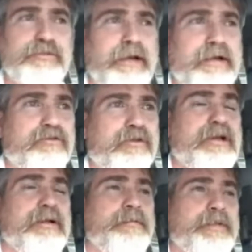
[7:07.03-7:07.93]
ministry.
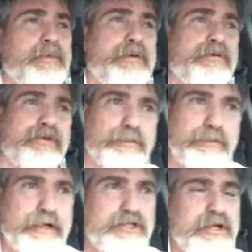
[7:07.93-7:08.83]
We do
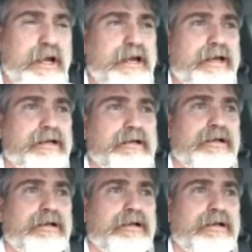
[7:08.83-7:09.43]
appreciate it.